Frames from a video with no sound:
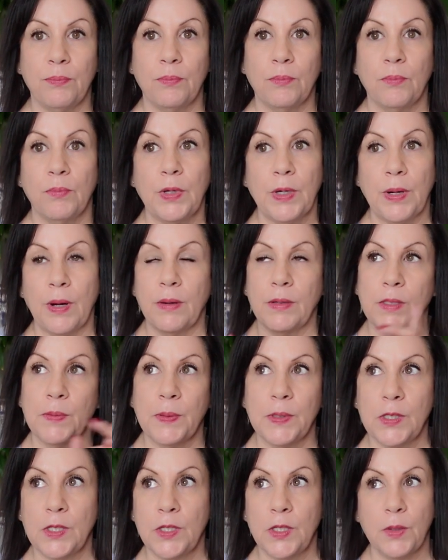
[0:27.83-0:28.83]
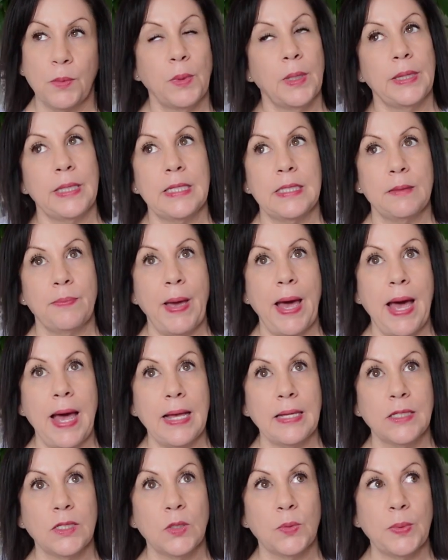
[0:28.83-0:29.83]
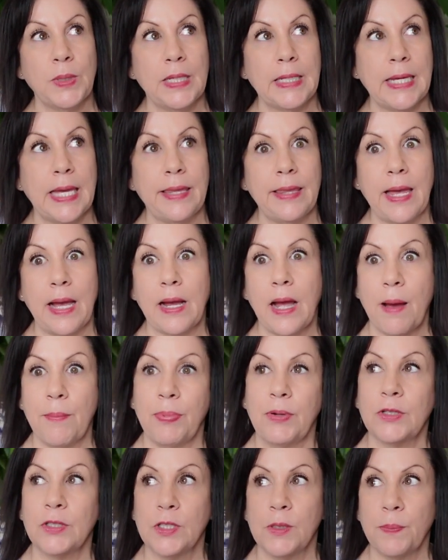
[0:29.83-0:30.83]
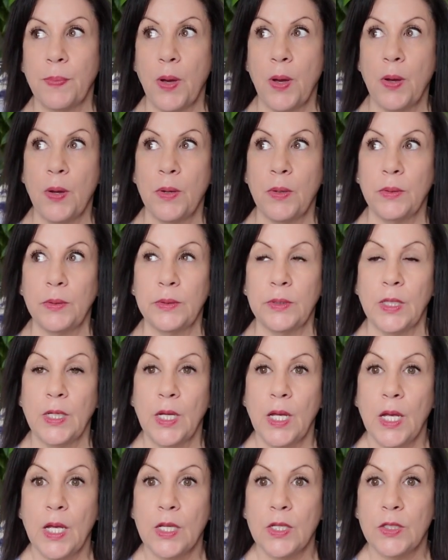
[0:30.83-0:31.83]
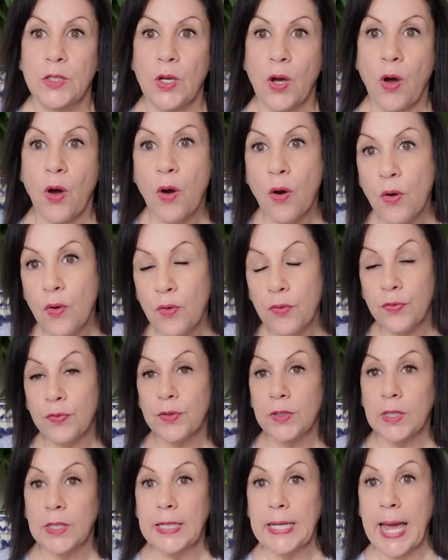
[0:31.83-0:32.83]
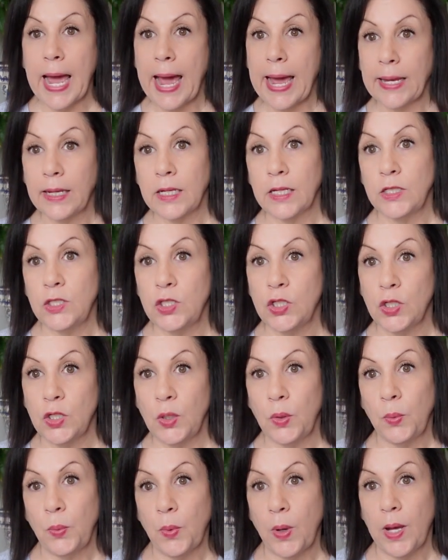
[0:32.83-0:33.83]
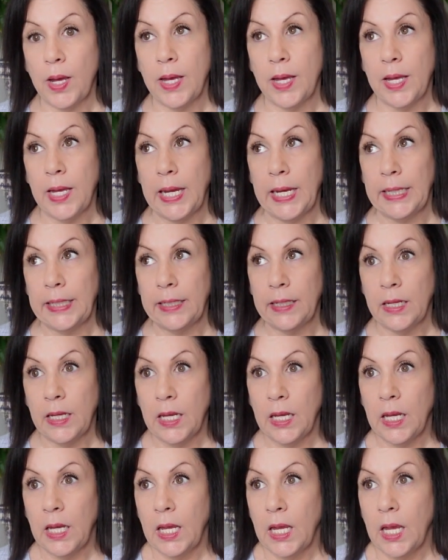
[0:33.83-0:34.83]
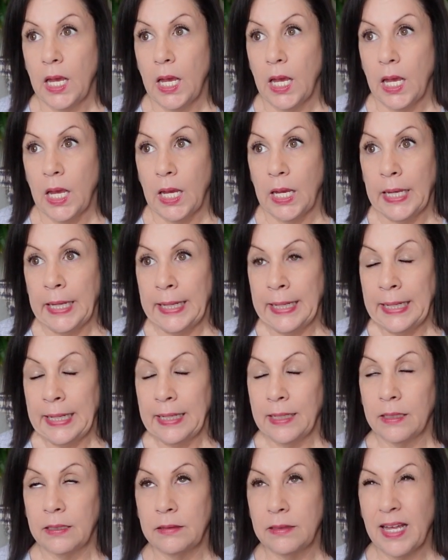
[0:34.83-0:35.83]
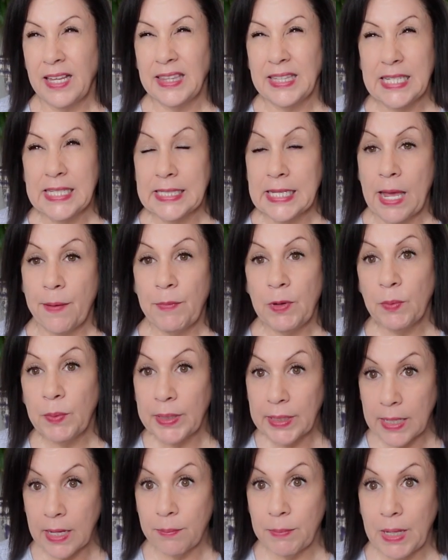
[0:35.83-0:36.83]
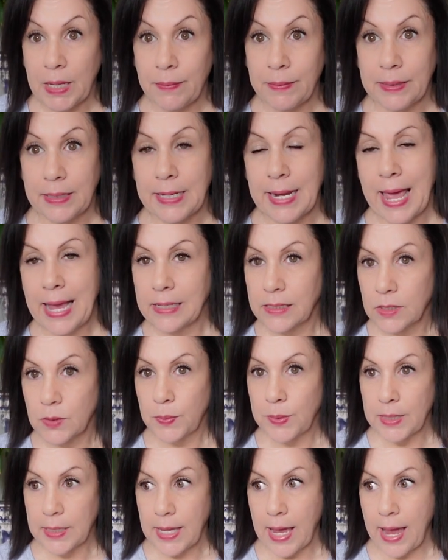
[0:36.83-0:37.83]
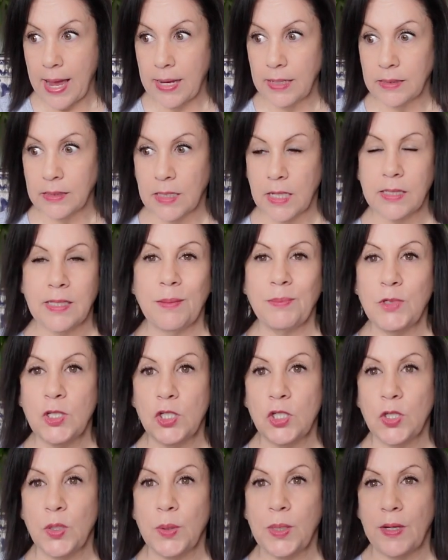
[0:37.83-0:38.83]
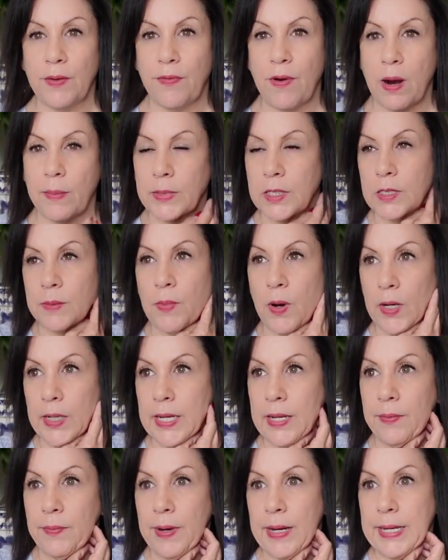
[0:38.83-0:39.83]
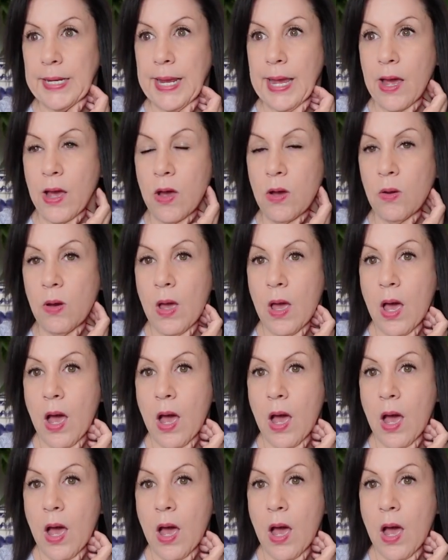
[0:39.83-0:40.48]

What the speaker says: was supposed to do one this past weekend that got postponed, so hopefully I can do one, if not this coming weekend, maybe the next weekend, because I'm just doing a farmer's market right now,